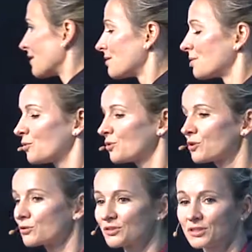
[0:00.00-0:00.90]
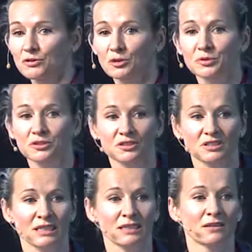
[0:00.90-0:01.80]
the more cortisol you're
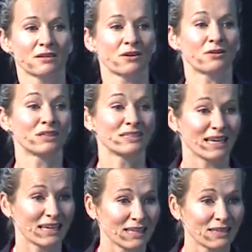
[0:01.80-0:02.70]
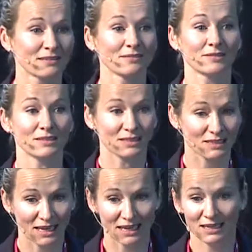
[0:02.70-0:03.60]
producing on a
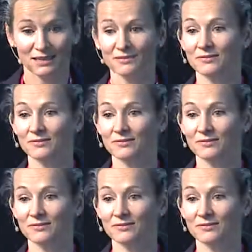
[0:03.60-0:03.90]
day-to-day